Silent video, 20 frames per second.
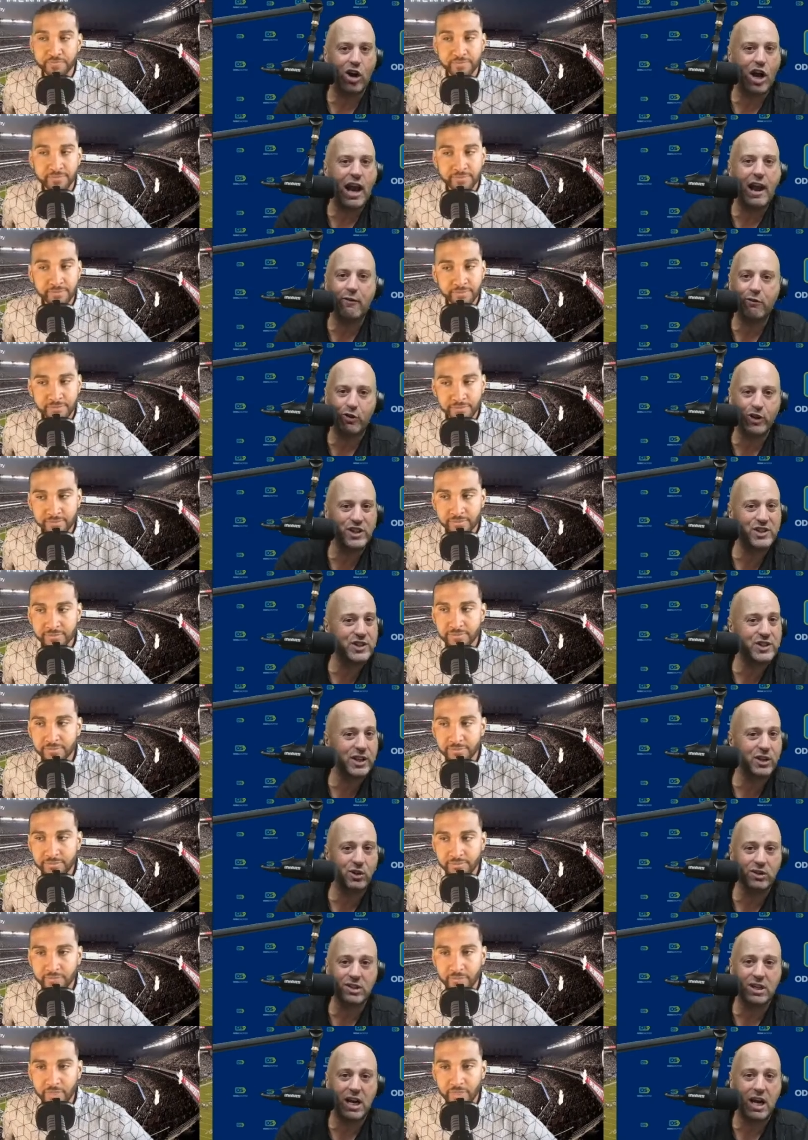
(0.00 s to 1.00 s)
Speaker 1: every
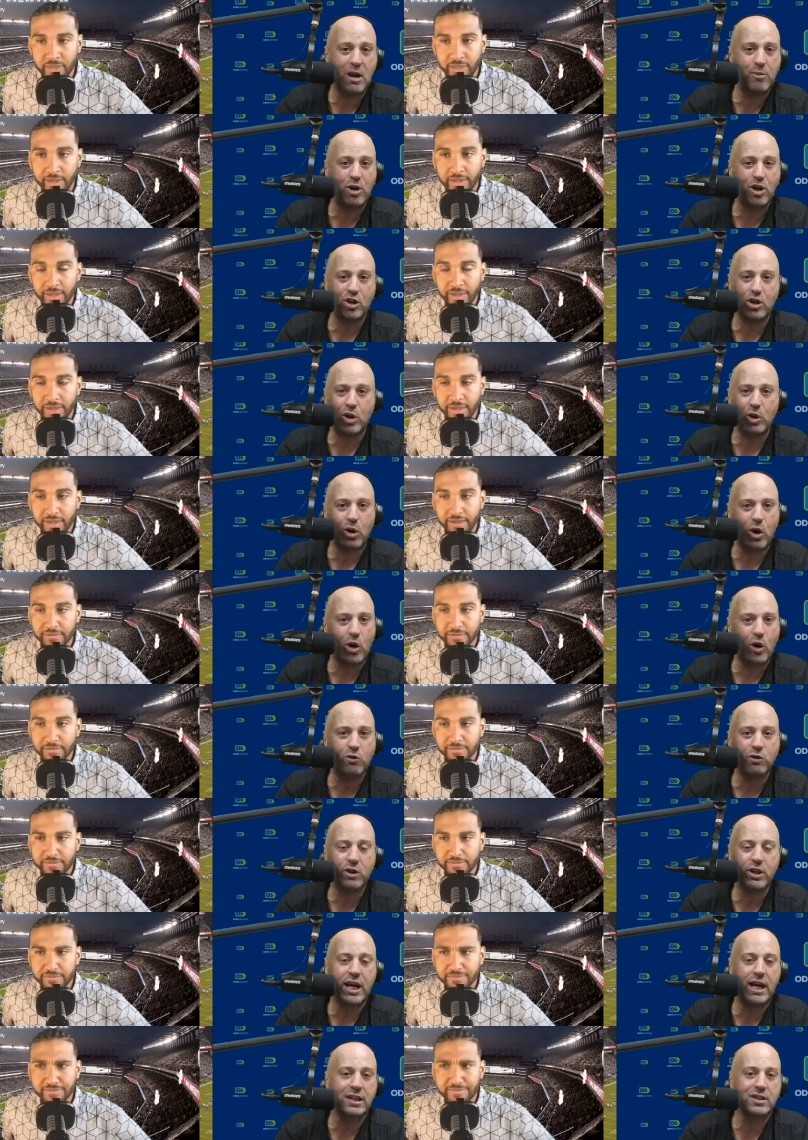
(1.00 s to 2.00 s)
single time. I'll go over
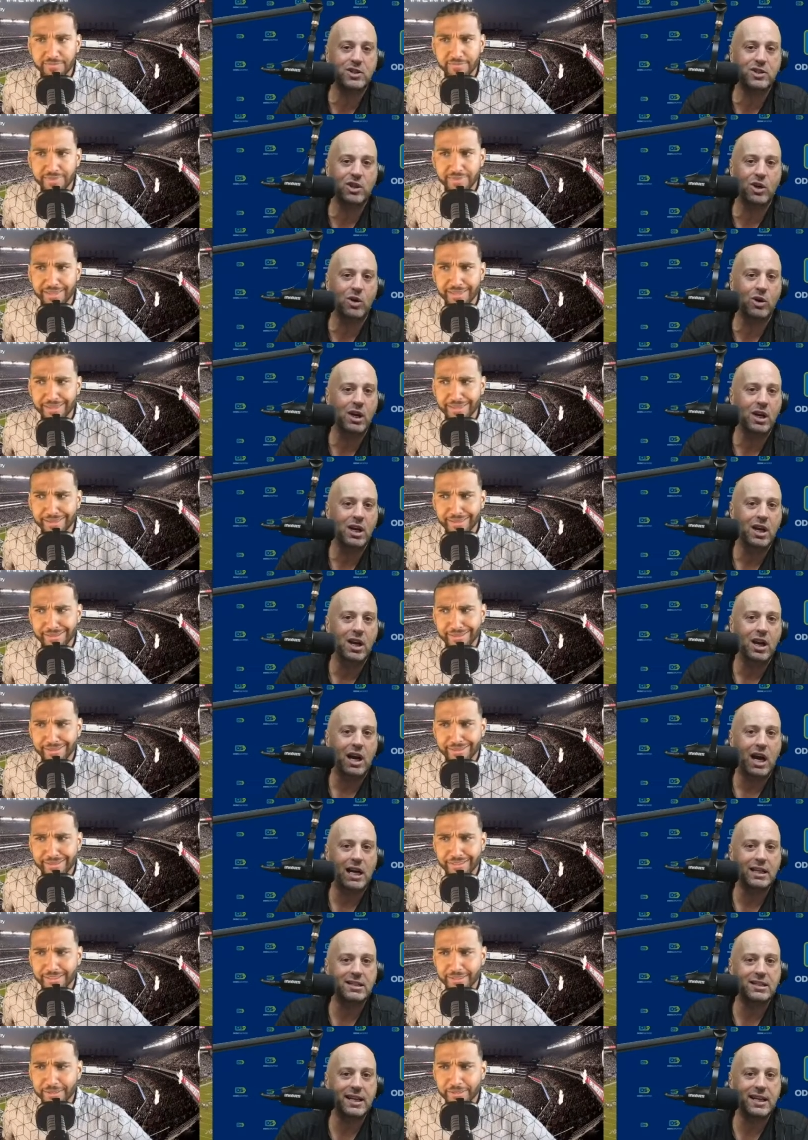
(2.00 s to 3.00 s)
that. So
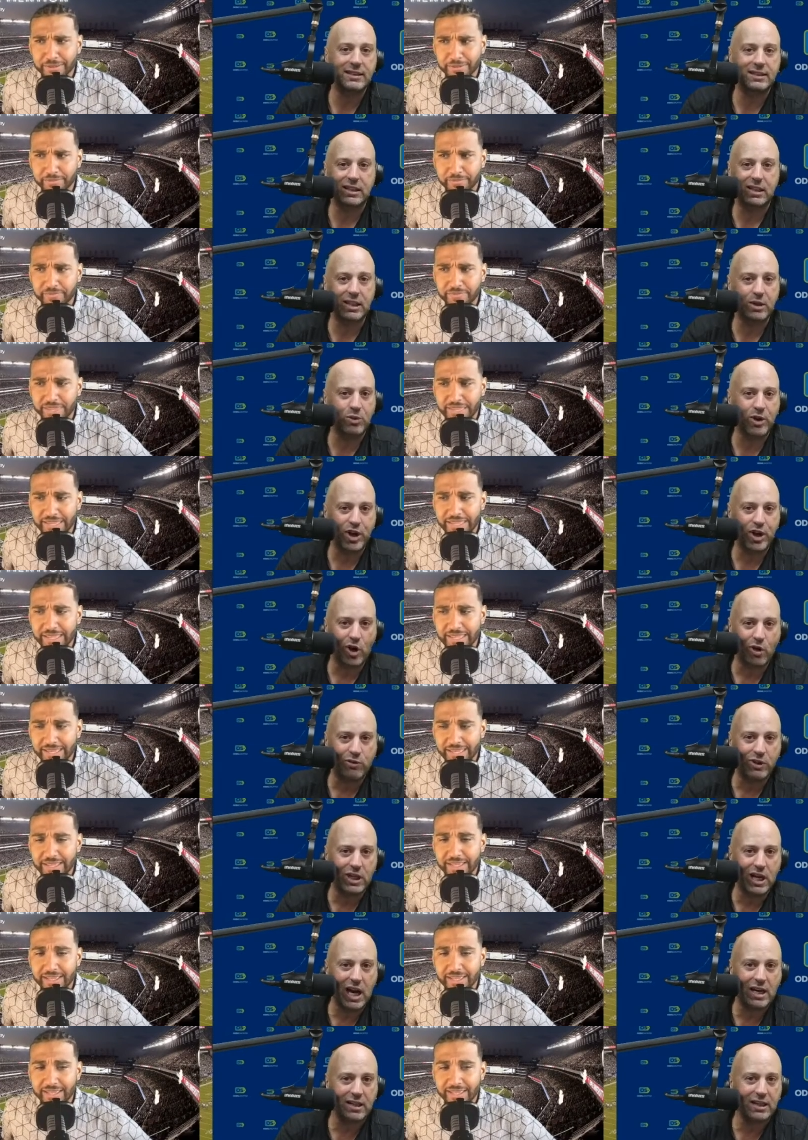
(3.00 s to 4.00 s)
I technically went over
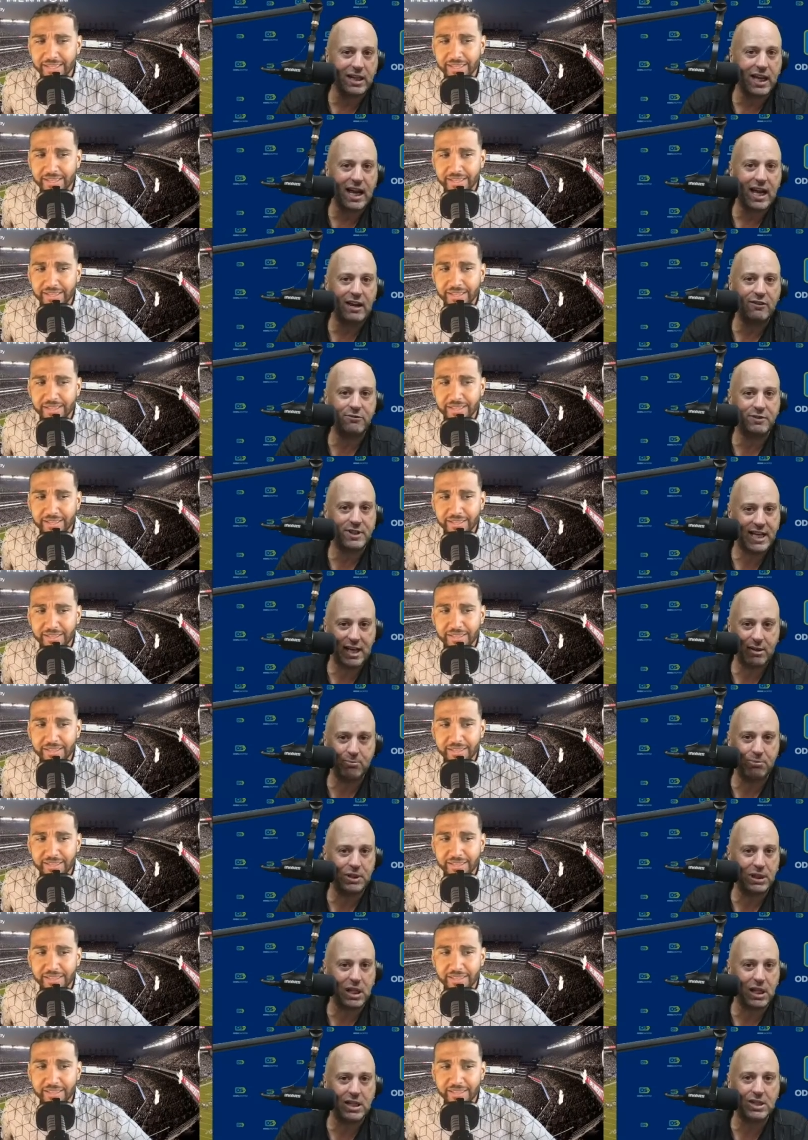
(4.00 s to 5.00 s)
nine and a half, 10
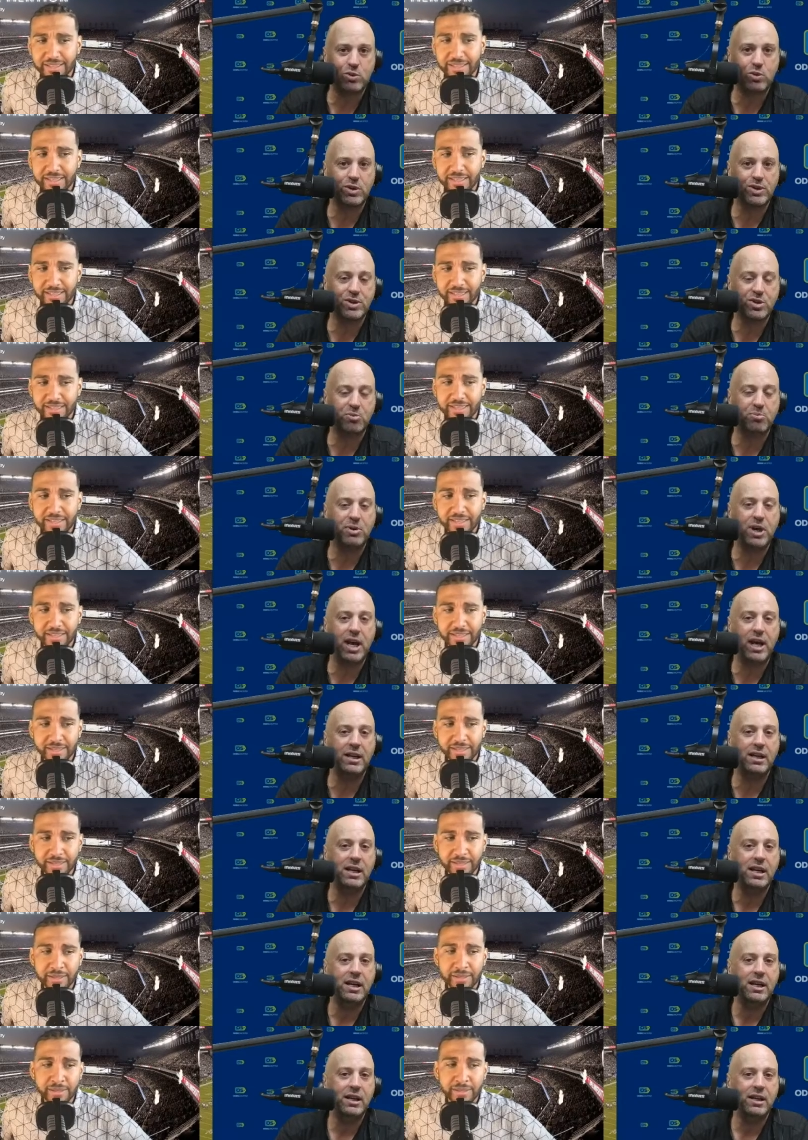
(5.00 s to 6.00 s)
plus was the bet
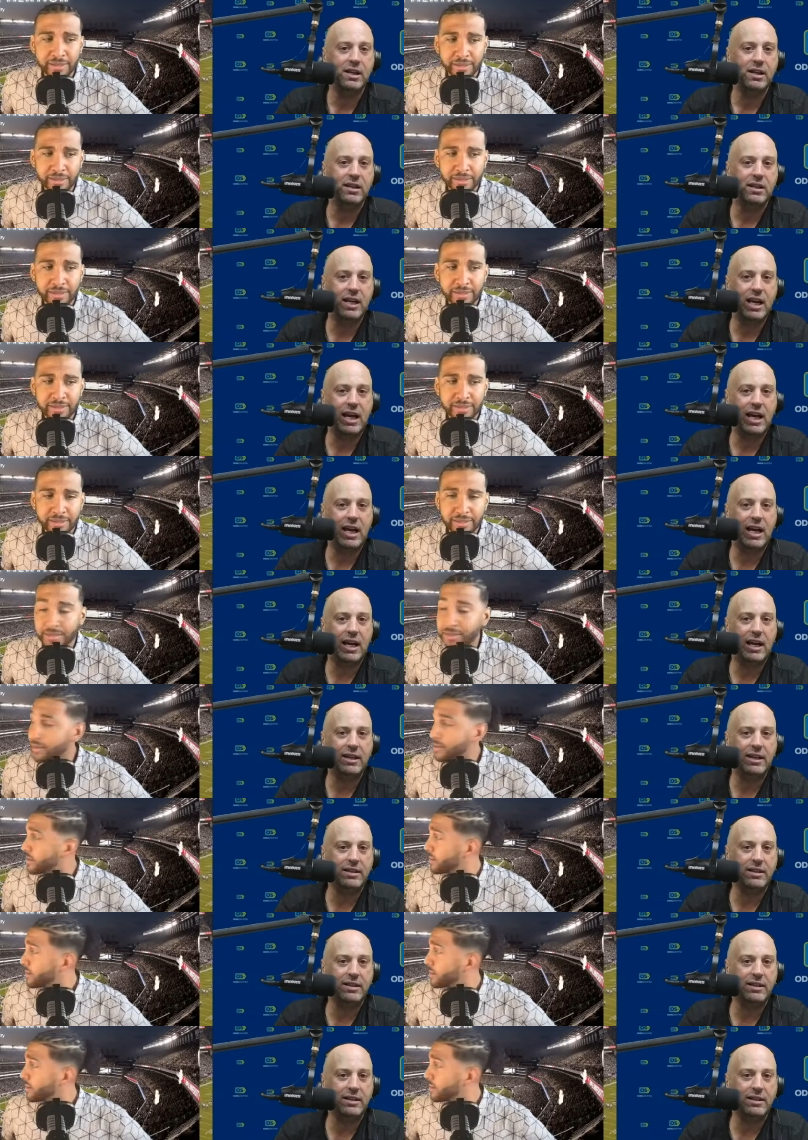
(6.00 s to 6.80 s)
that